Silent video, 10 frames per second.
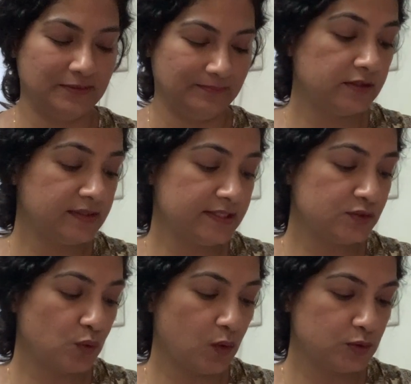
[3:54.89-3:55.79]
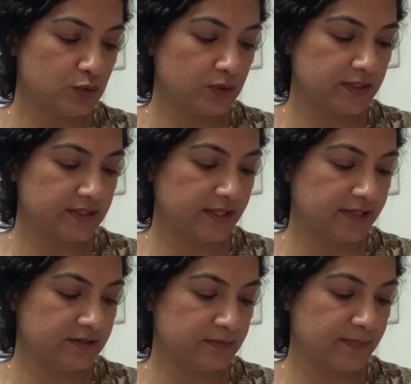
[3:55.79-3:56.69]
The list also
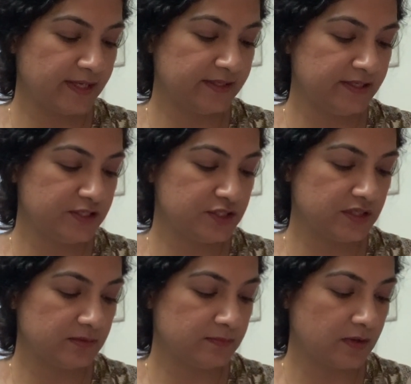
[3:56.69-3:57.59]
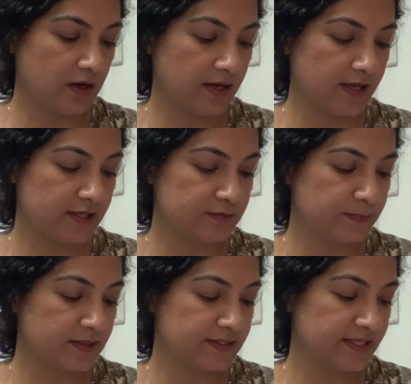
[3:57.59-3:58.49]
contains magnesium
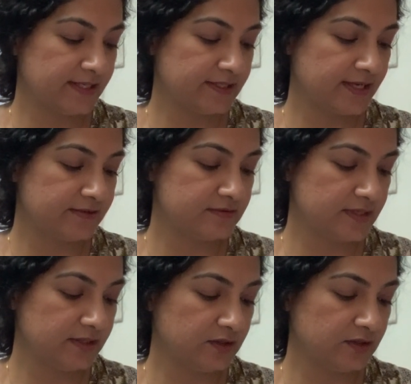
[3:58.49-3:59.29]
aspartate and zinc